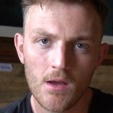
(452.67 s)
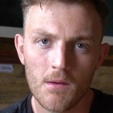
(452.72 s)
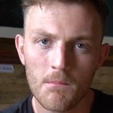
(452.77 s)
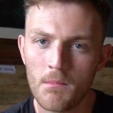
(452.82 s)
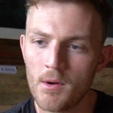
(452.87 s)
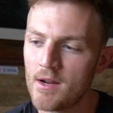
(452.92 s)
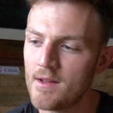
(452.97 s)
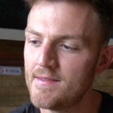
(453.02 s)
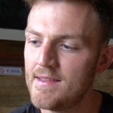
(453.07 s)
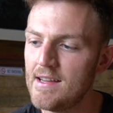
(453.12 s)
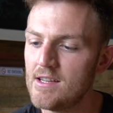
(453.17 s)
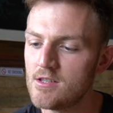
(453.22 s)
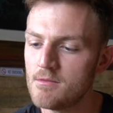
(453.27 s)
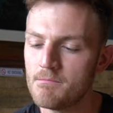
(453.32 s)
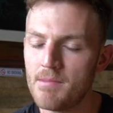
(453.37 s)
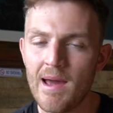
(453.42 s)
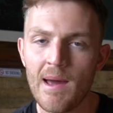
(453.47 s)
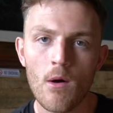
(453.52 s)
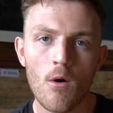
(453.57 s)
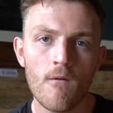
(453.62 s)
but a decent
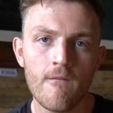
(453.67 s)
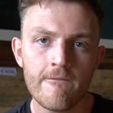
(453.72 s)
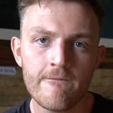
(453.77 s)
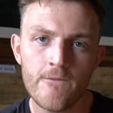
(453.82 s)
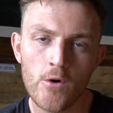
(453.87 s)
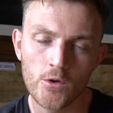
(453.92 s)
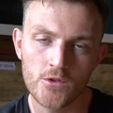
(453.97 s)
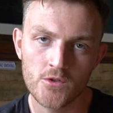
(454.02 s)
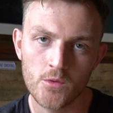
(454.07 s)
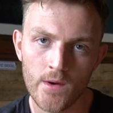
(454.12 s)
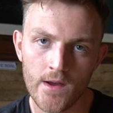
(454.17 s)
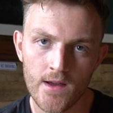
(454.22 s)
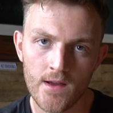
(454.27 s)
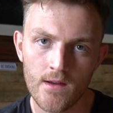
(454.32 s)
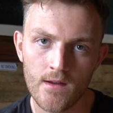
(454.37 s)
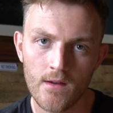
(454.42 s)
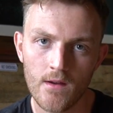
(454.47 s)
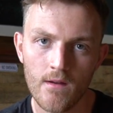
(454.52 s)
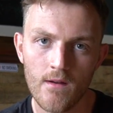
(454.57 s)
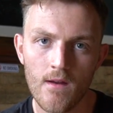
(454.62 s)
pair of
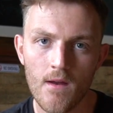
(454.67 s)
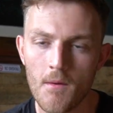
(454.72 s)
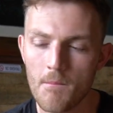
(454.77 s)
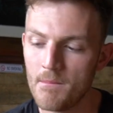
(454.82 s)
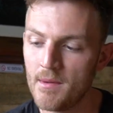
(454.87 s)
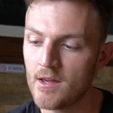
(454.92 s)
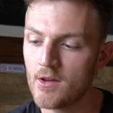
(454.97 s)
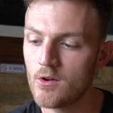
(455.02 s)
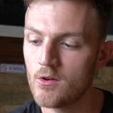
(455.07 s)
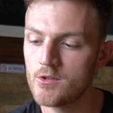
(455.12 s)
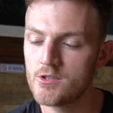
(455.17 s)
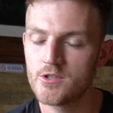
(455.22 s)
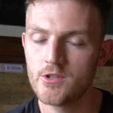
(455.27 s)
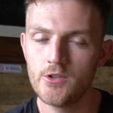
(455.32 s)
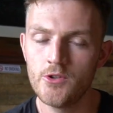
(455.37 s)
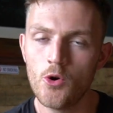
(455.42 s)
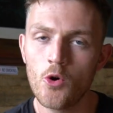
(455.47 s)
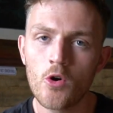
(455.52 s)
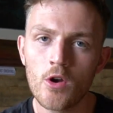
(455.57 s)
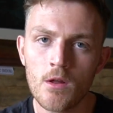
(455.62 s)
footwear, because
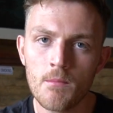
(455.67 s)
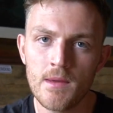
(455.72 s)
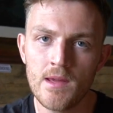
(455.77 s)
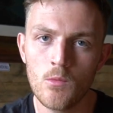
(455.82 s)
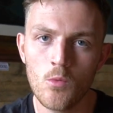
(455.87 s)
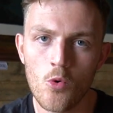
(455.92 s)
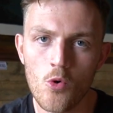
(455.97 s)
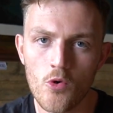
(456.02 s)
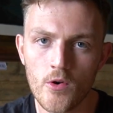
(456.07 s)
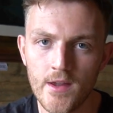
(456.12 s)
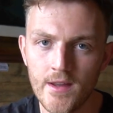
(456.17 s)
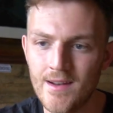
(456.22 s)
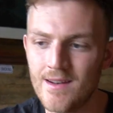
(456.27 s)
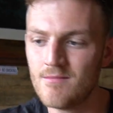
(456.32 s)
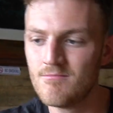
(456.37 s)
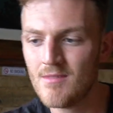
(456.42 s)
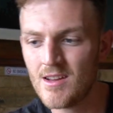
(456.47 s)
you're going to be walking